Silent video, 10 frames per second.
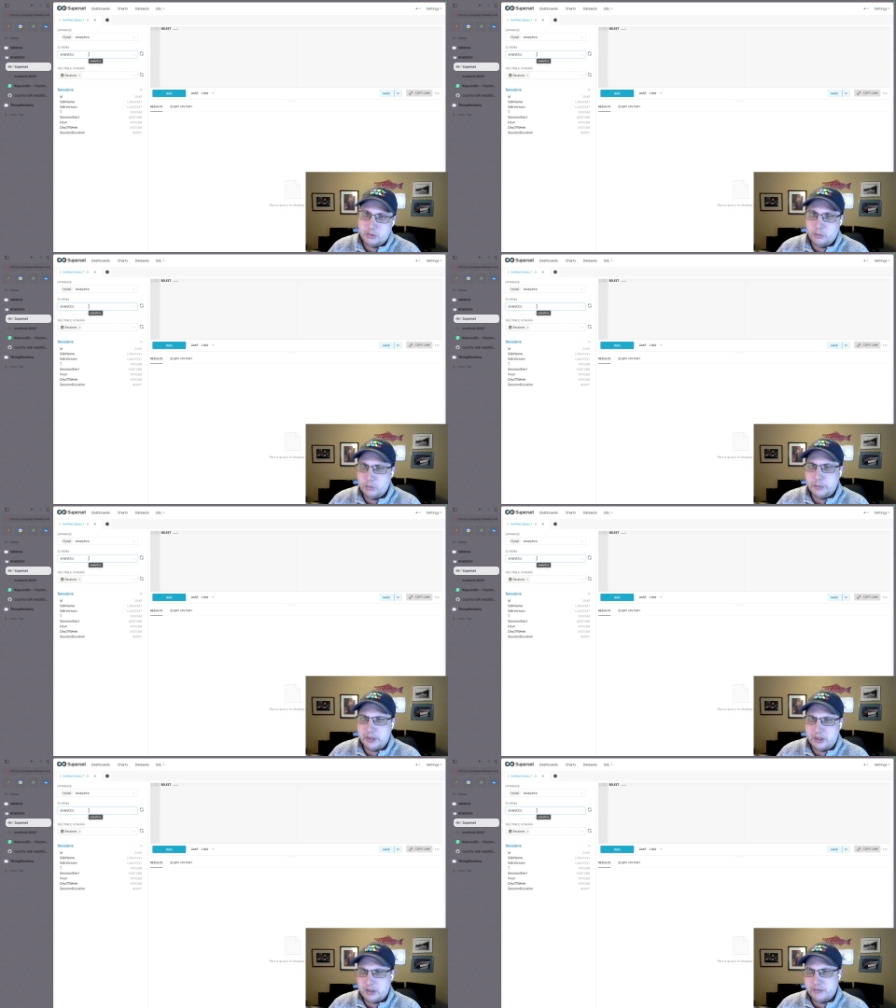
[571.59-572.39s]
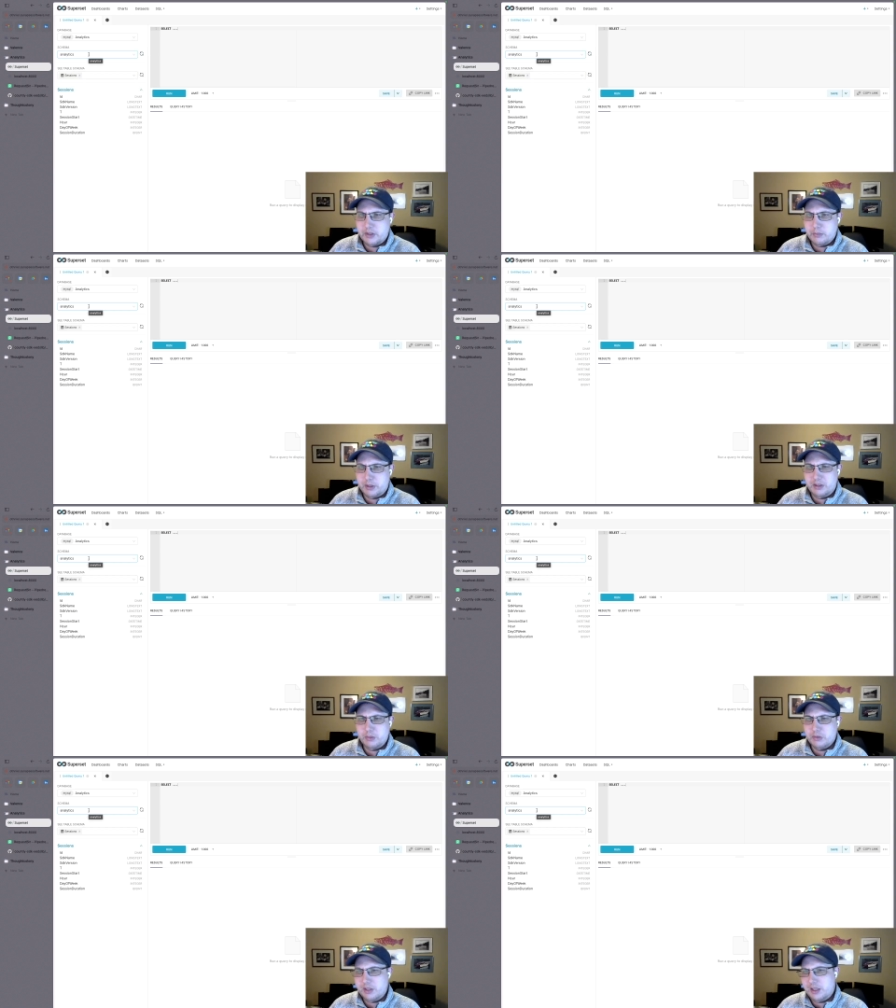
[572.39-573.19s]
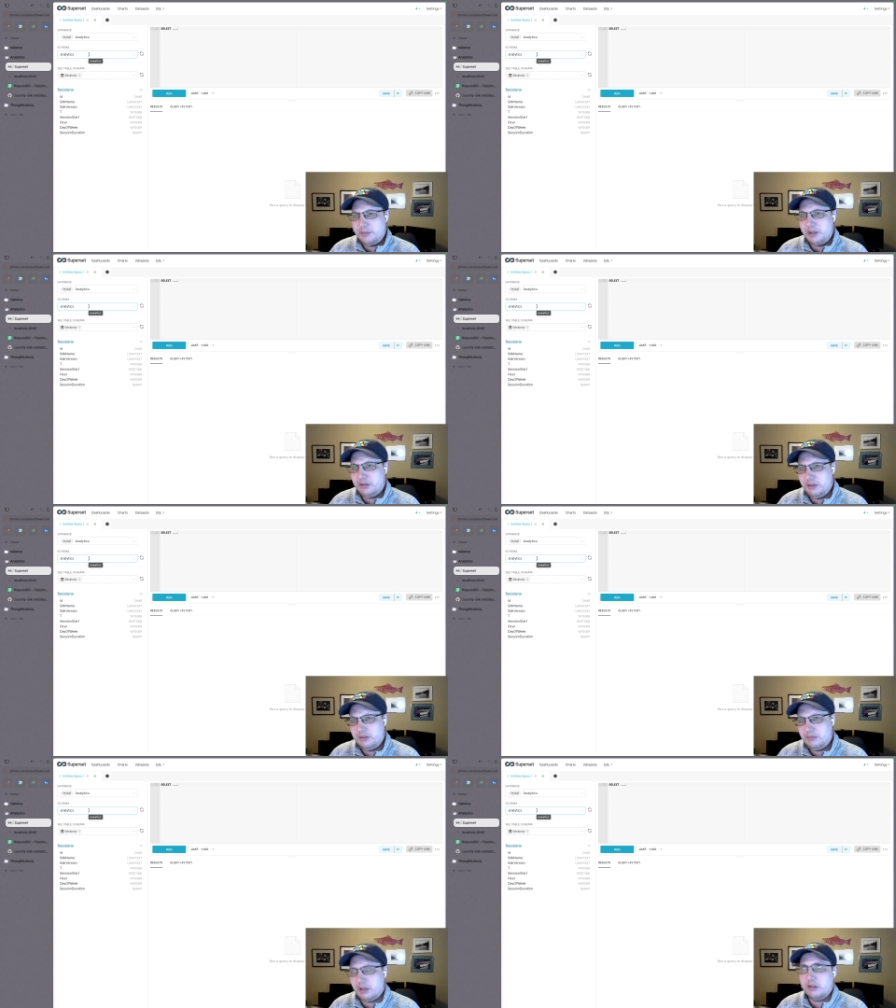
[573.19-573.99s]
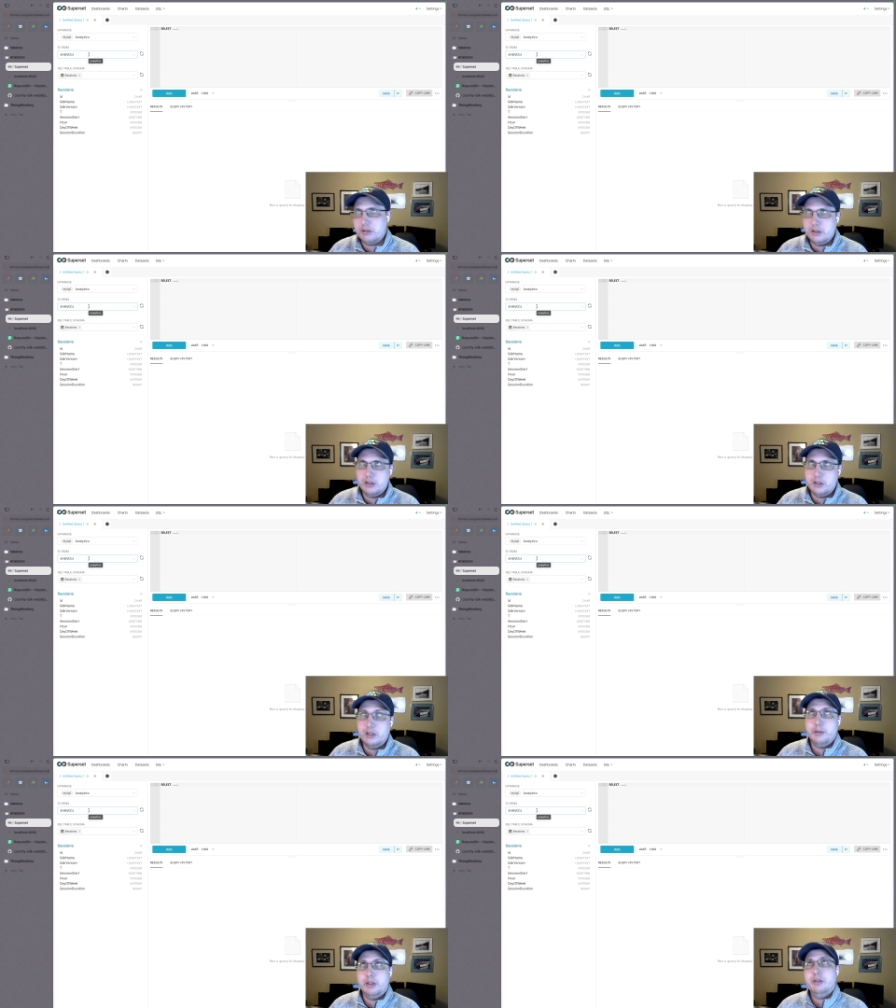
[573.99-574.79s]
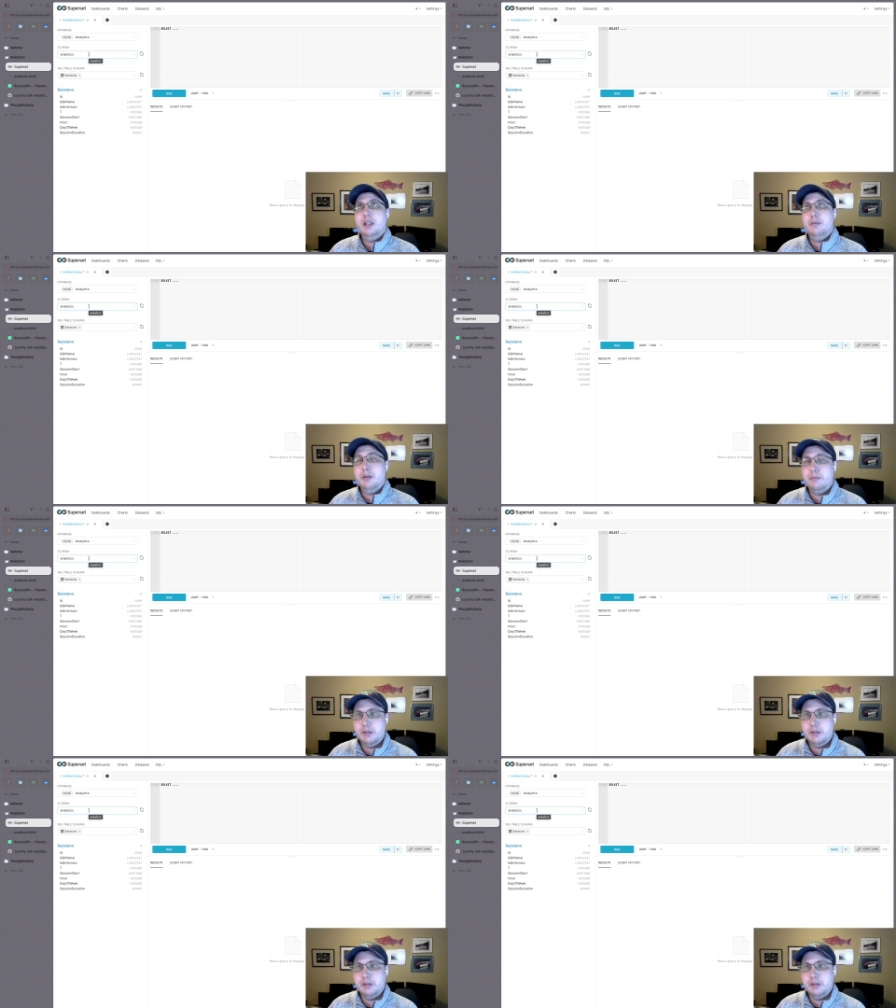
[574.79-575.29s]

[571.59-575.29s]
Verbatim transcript: what we think of as a MySQL database is technically a database schema.